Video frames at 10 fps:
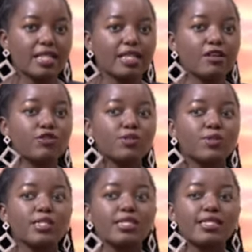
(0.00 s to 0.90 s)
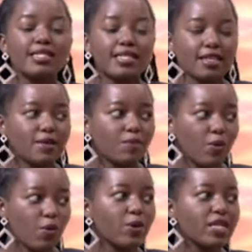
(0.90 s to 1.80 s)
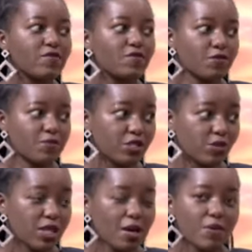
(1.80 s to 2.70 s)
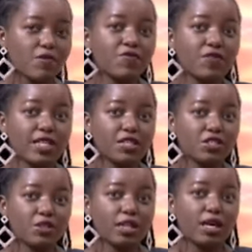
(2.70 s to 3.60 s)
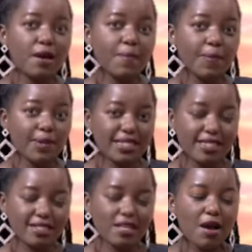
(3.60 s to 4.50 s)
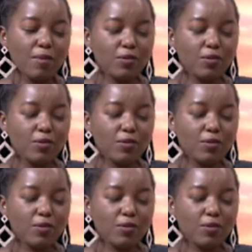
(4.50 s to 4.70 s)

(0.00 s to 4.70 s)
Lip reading: and they're also seeking more information about financial matters,